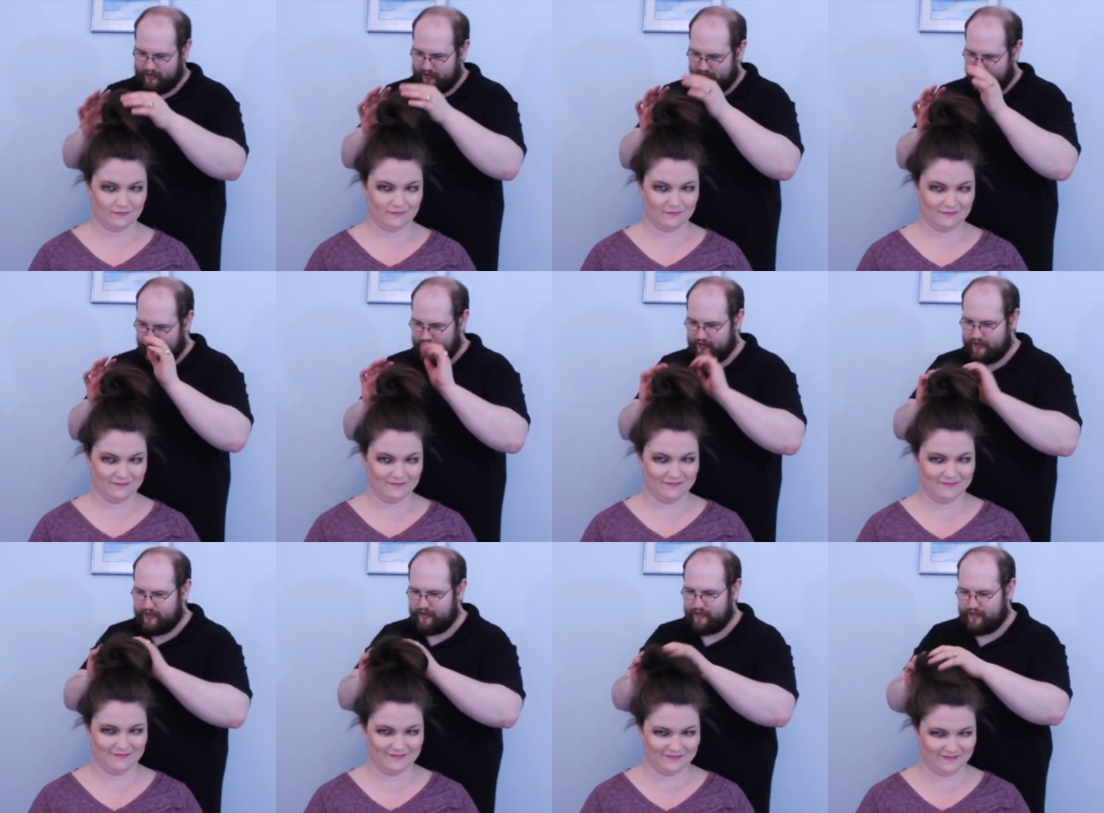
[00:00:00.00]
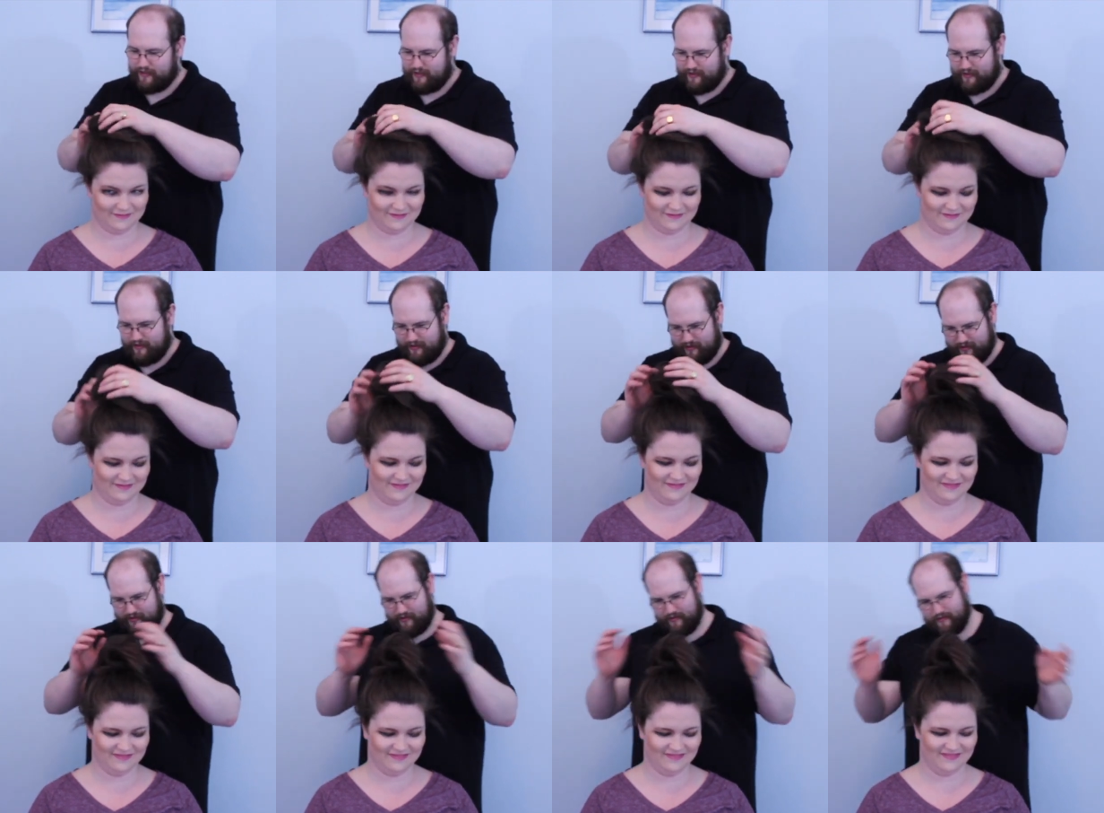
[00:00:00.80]

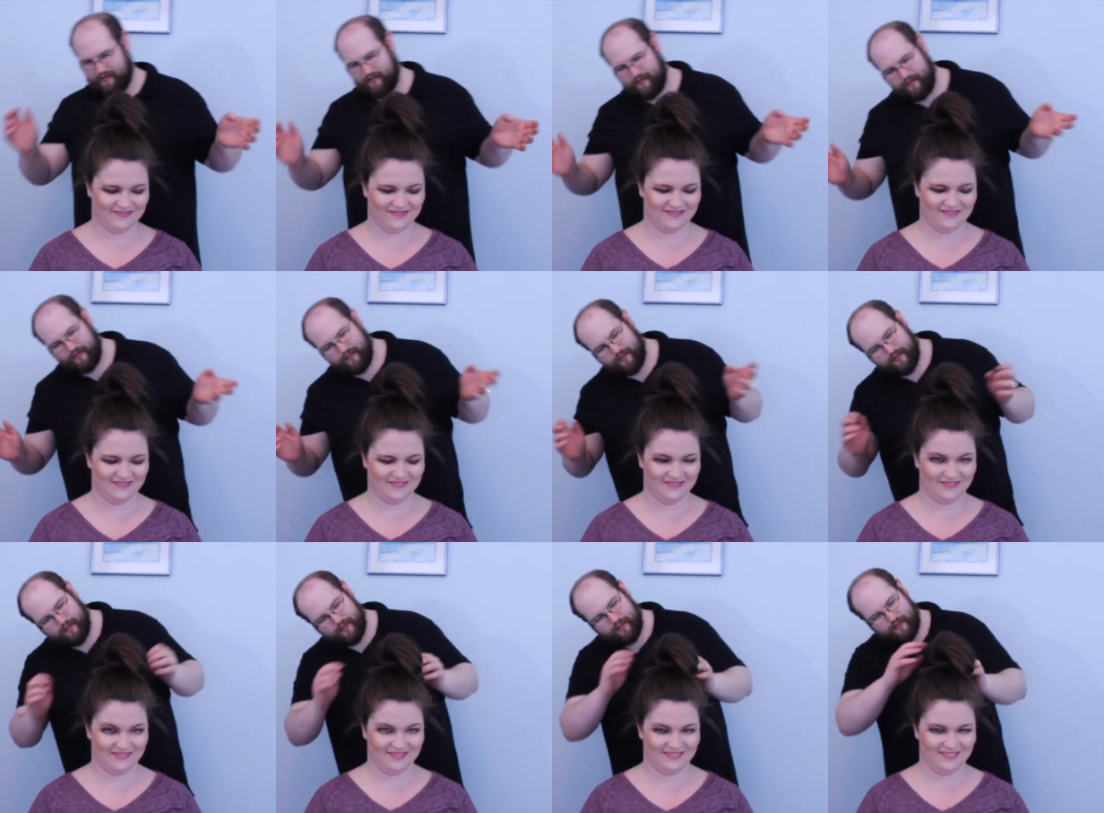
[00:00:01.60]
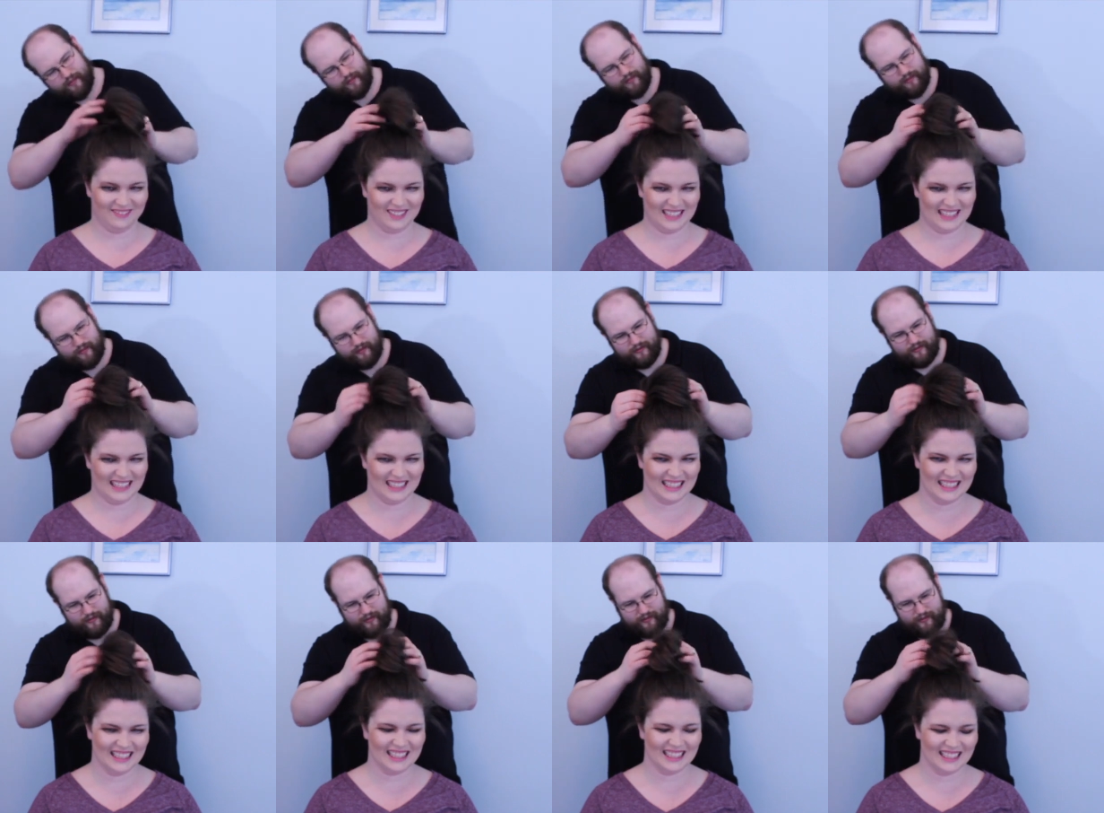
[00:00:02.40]

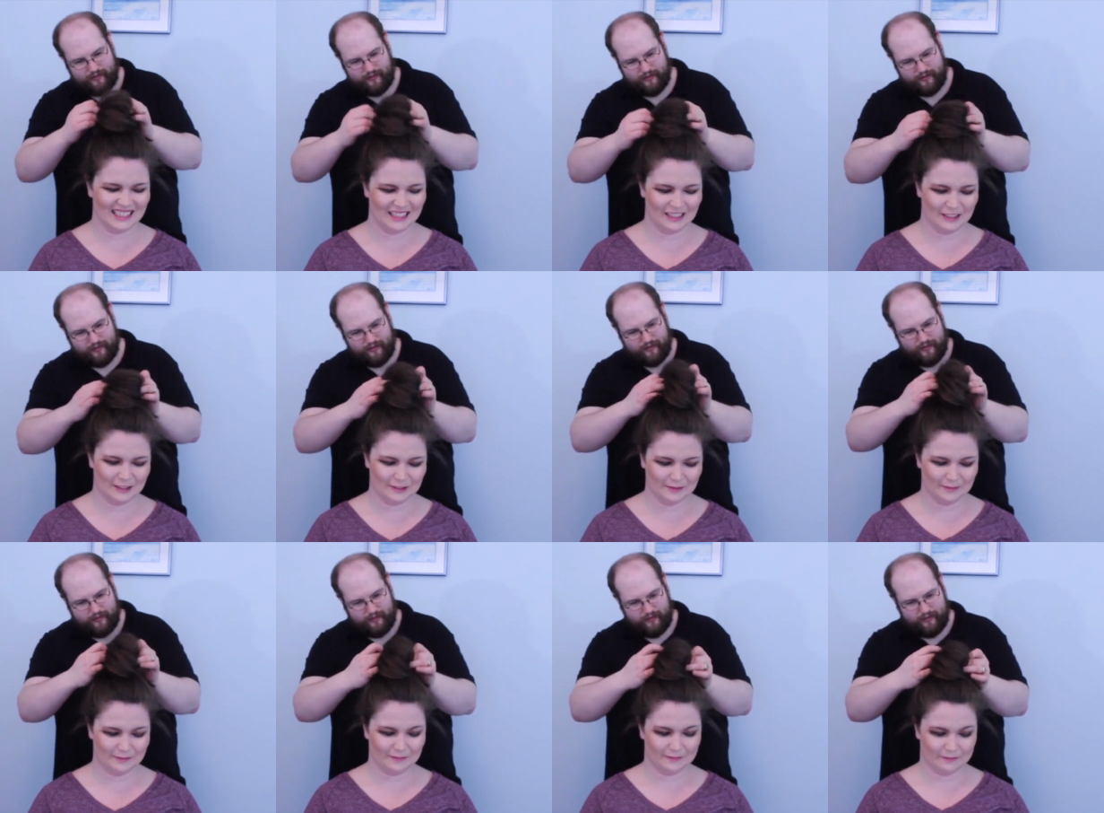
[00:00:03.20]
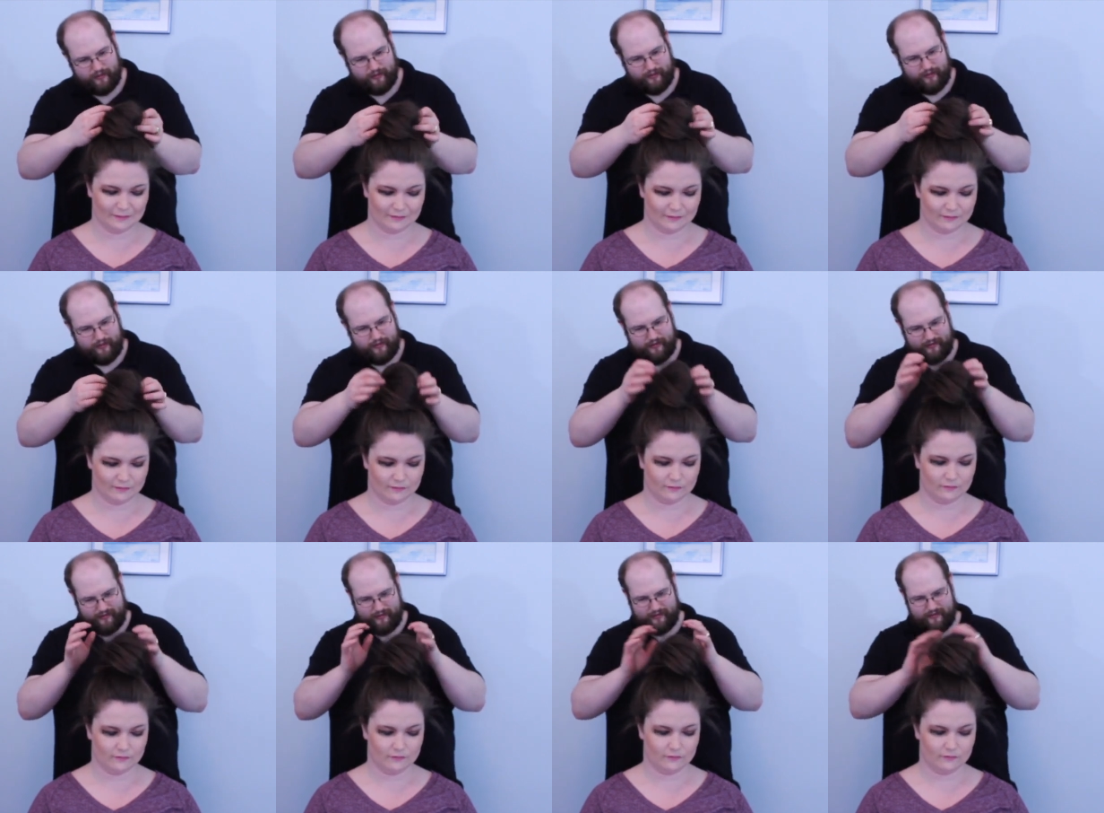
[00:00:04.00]

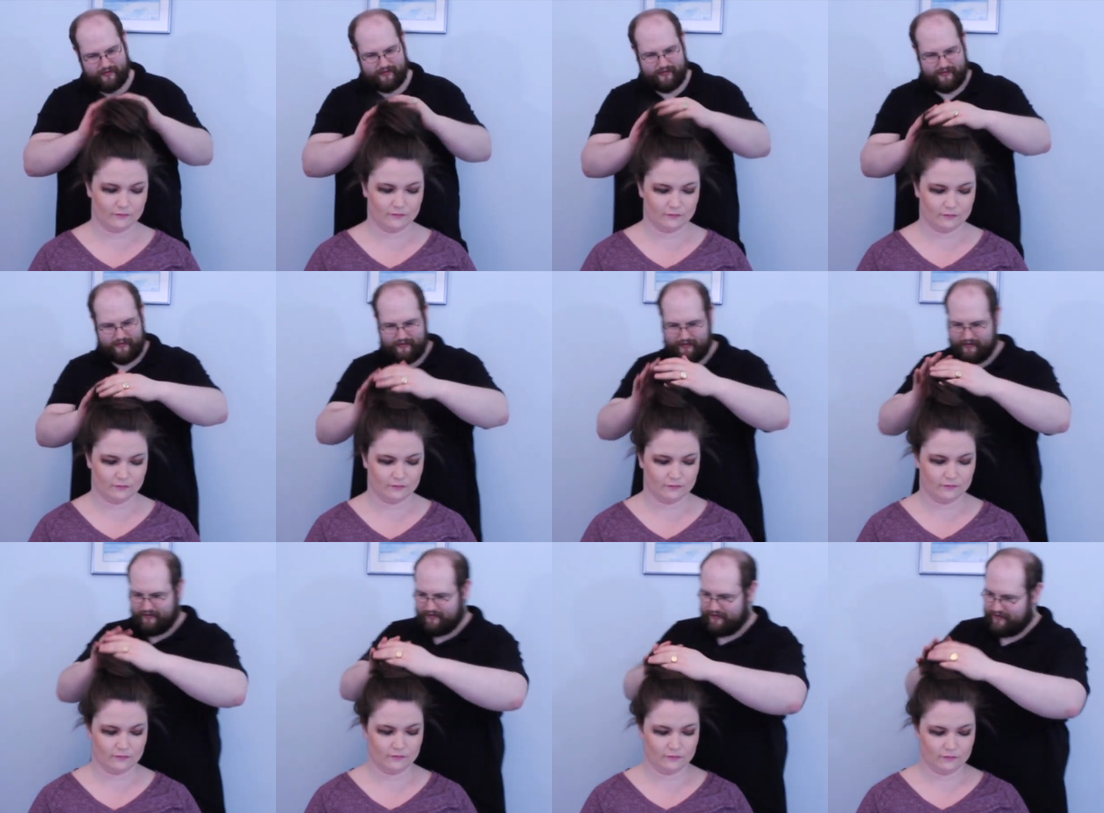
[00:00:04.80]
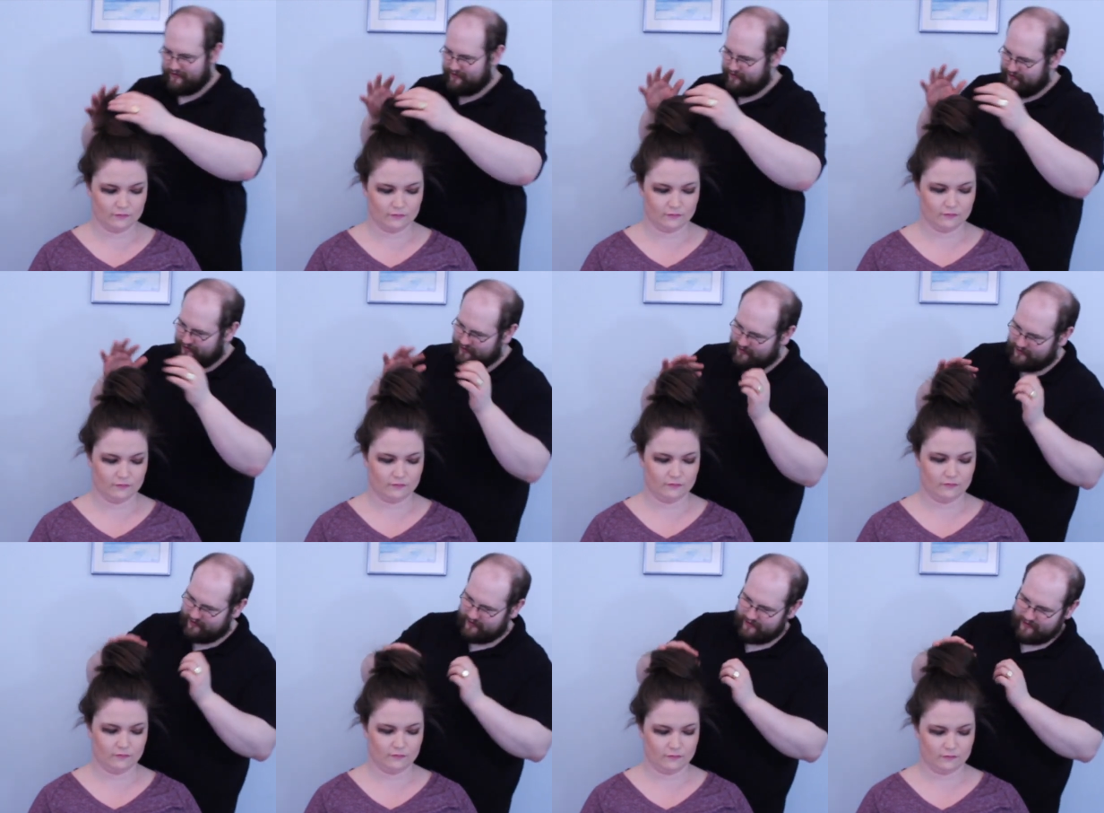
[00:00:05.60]

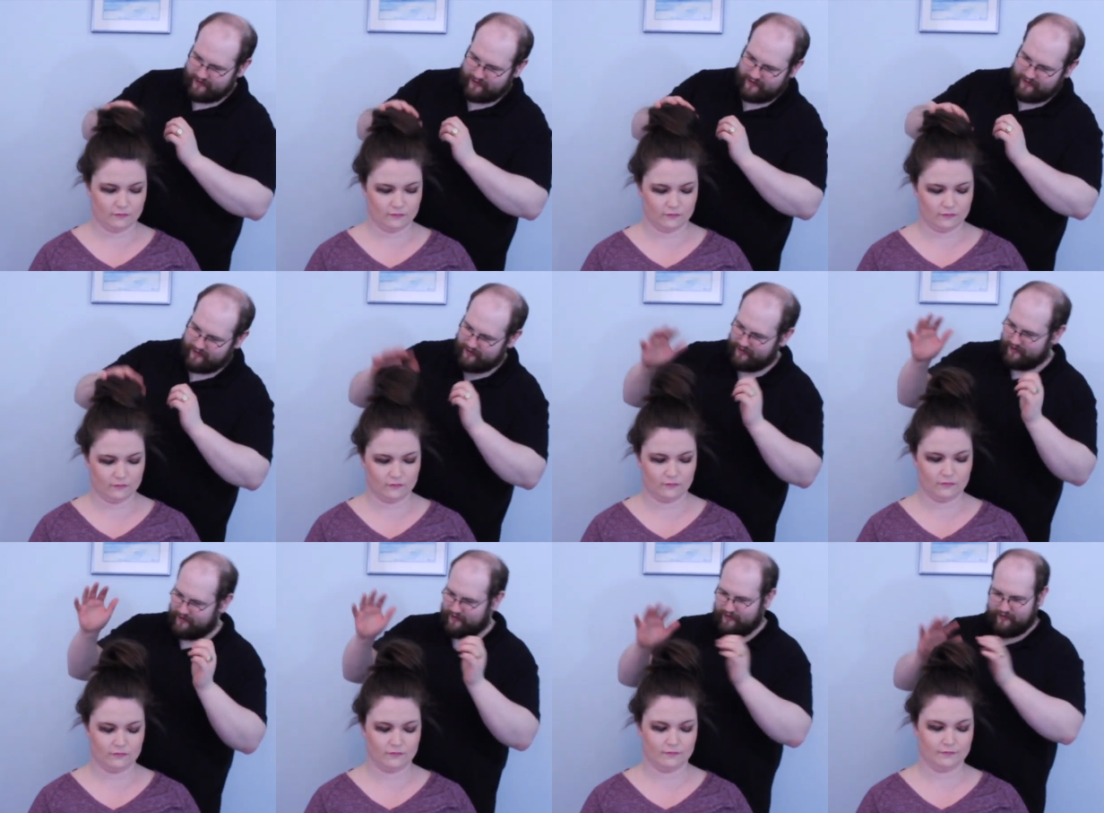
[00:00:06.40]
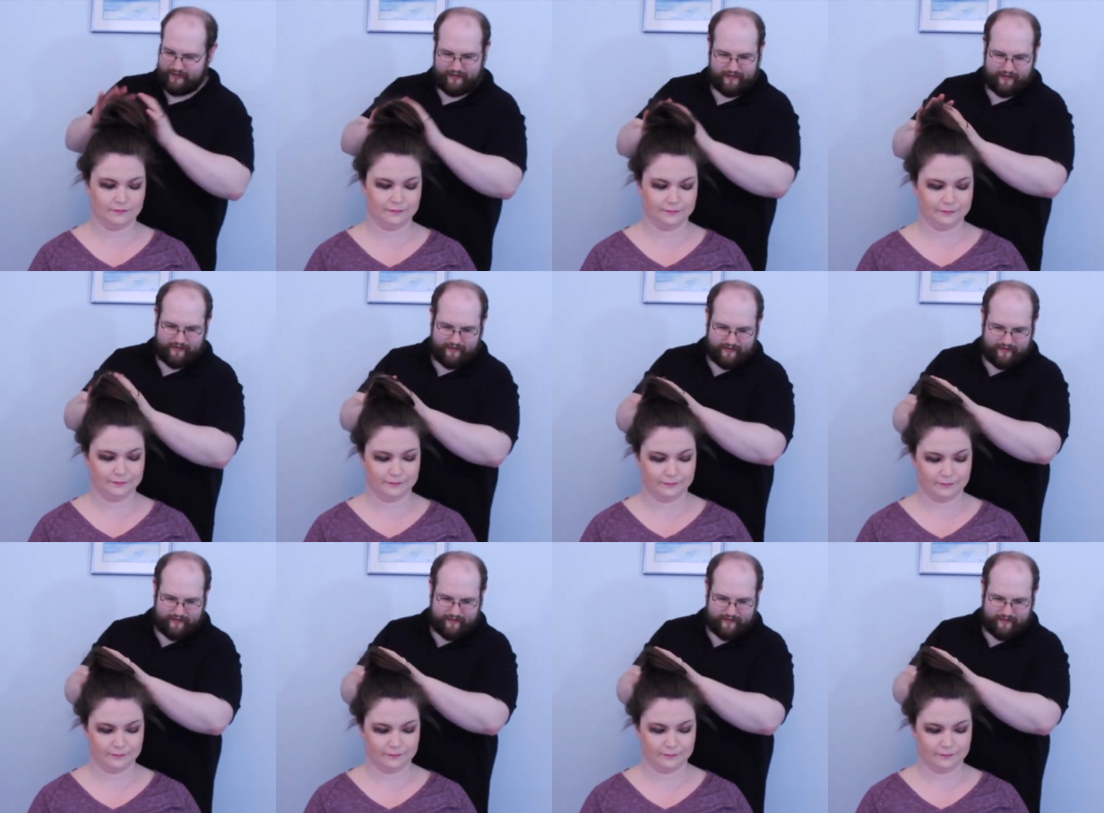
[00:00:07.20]
Nobody speaks.